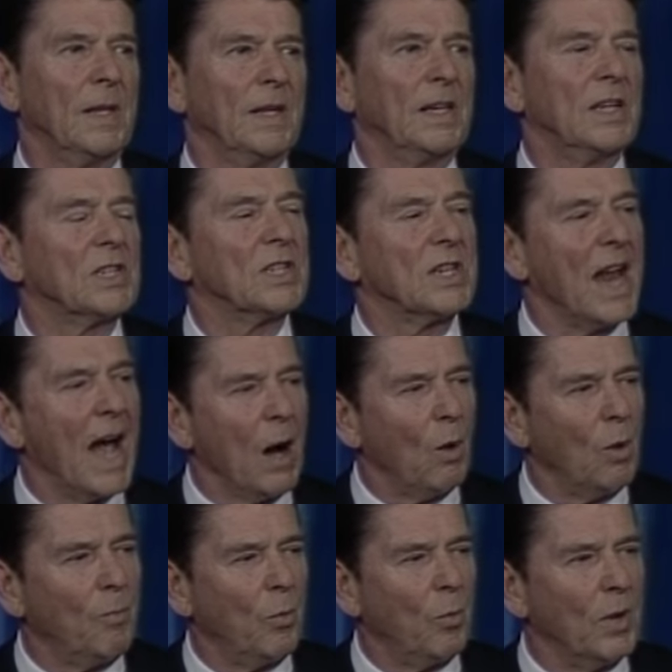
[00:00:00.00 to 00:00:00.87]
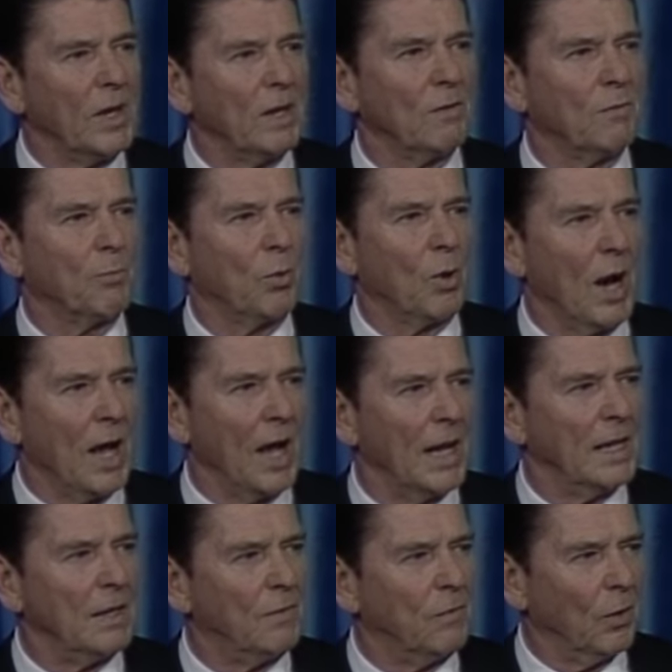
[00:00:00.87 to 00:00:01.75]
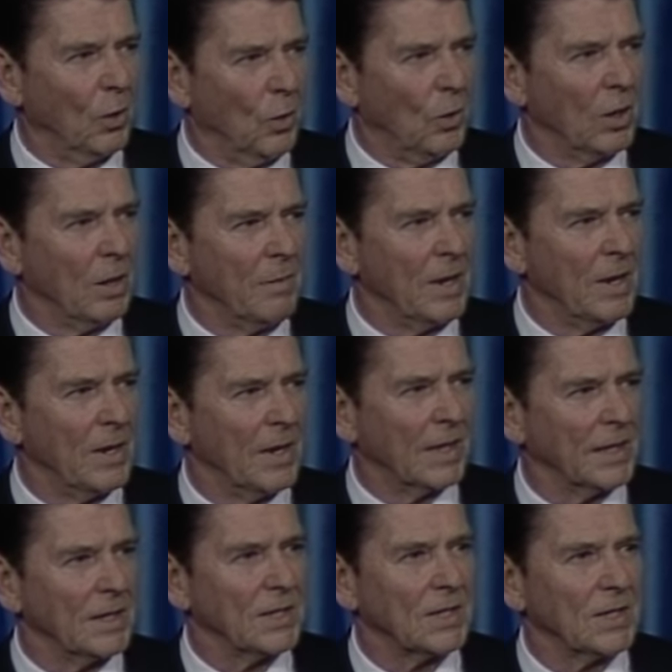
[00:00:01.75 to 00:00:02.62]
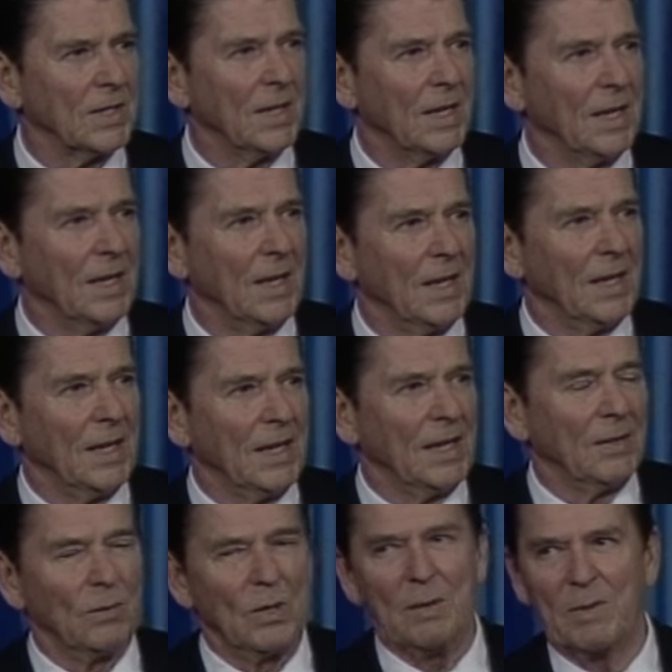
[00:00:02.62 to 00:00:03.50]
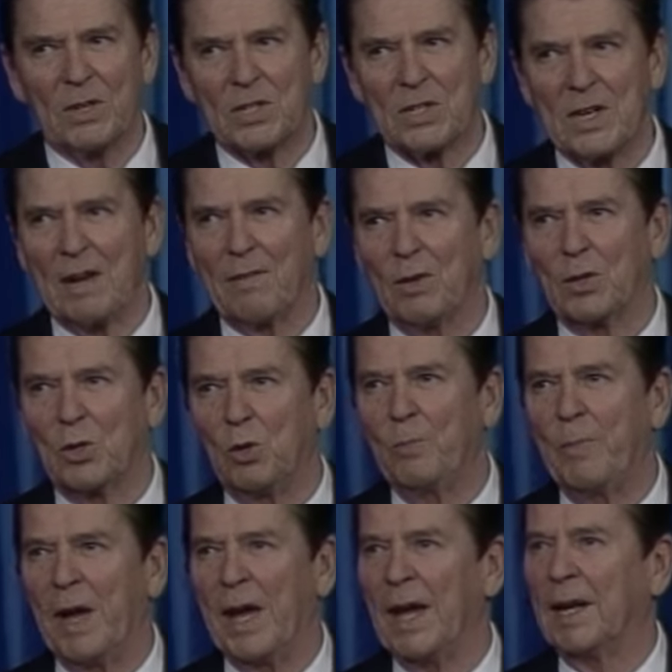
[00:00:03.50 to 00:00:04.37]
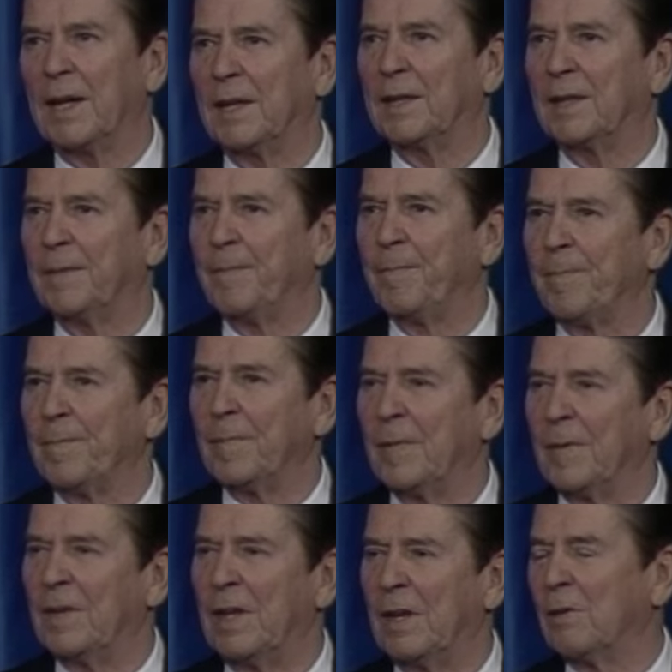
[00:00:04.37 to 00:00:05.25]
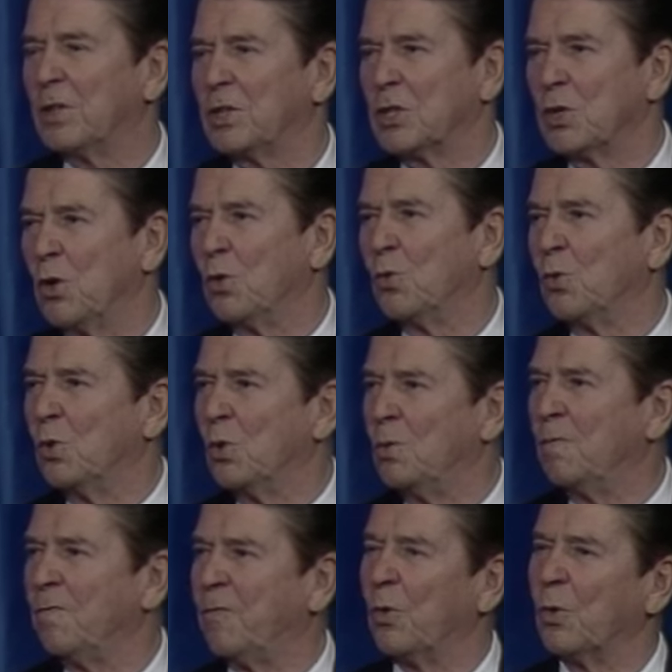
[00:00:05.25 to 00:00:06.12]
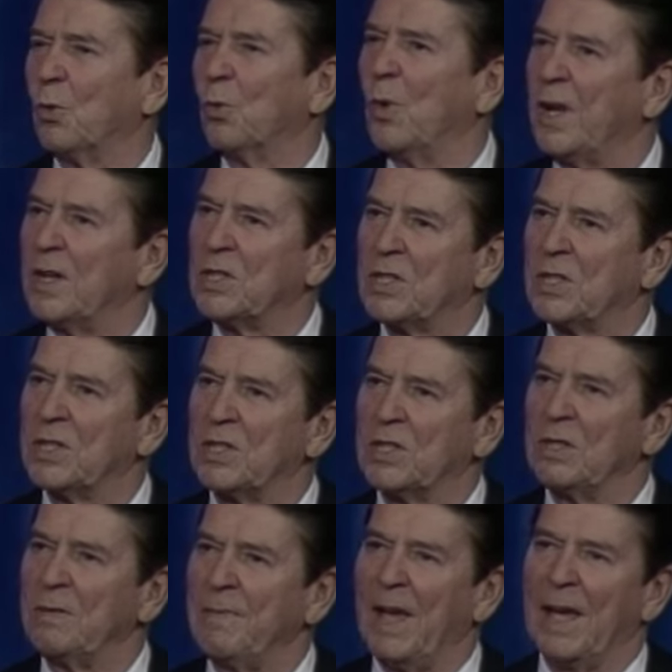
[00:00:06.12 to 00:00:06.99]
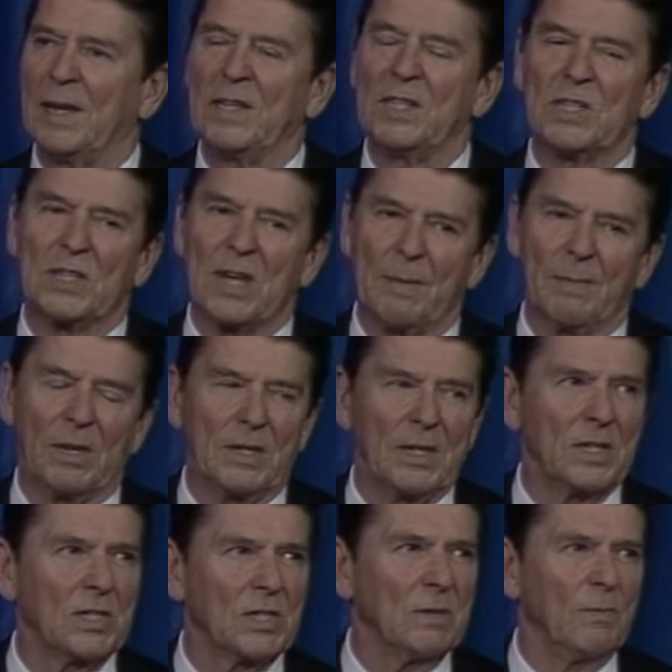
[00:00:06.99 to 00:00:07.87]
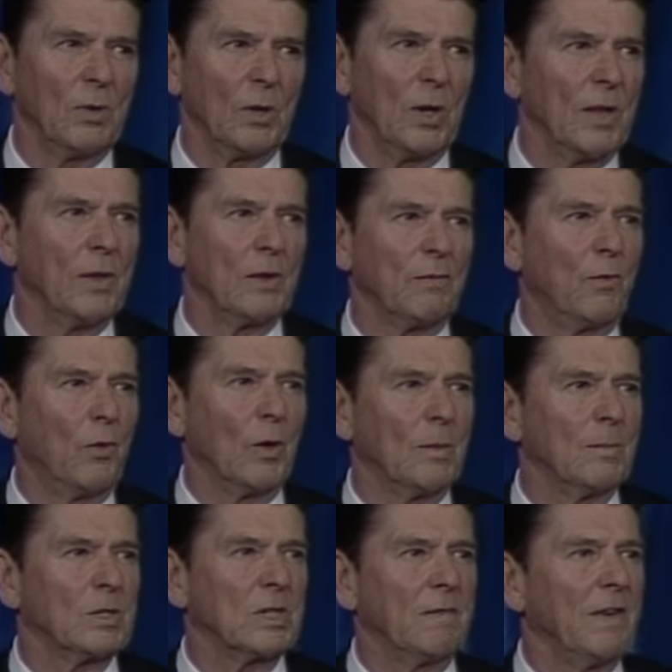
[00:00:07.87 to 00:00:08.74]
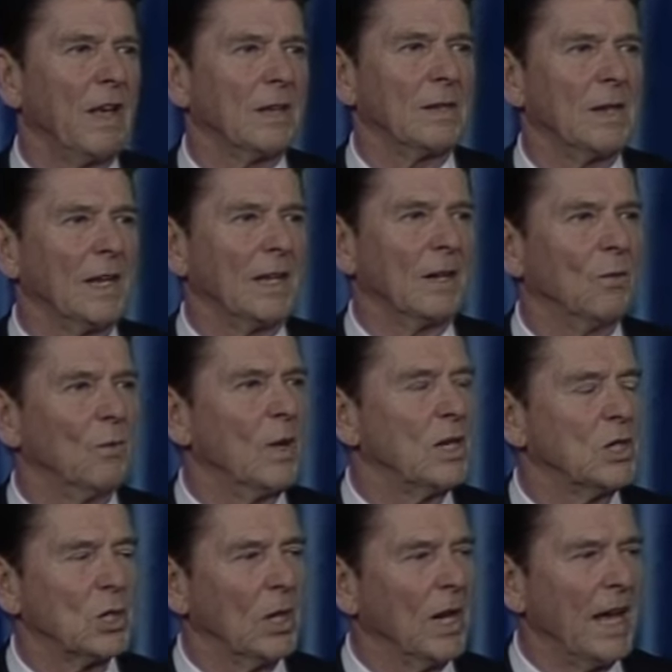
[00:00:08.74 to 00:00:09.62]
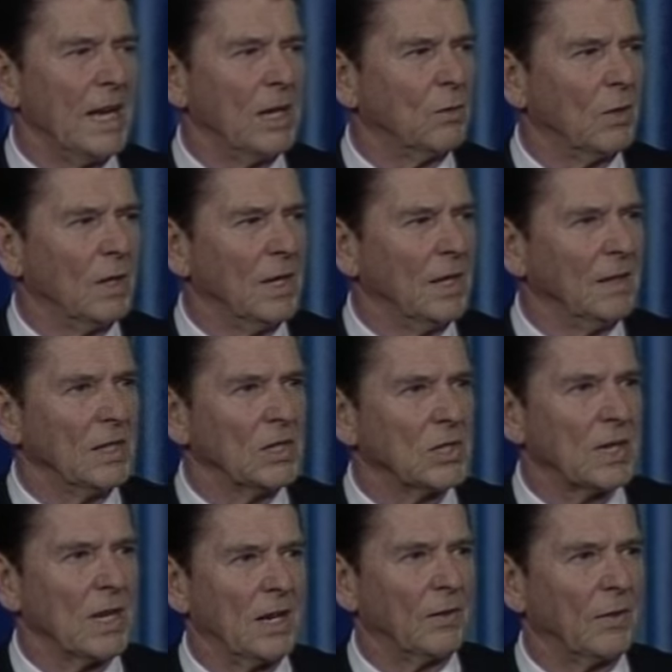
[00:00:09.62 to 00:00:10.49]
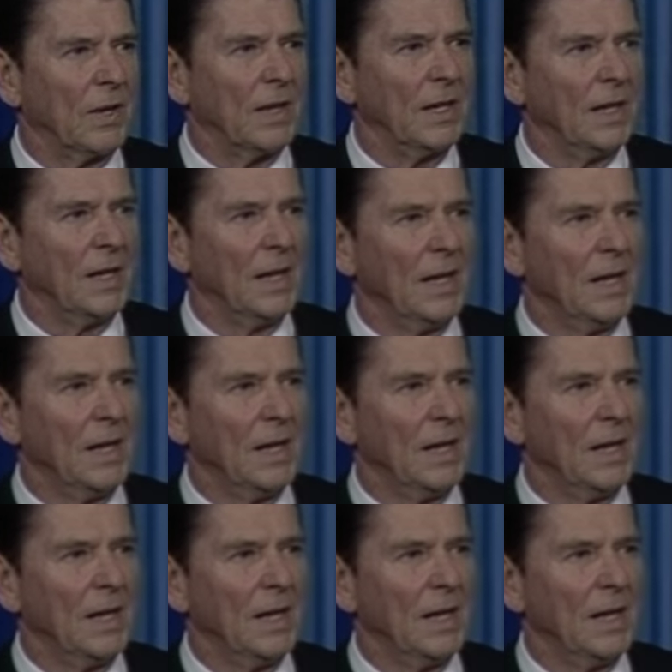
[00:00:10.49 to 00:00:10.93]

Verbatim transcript: is now a point of pride for all Americans. We must never go back. There is no room for racism, anti-Semitism, or other forms of ethnic and racial hatred in this country.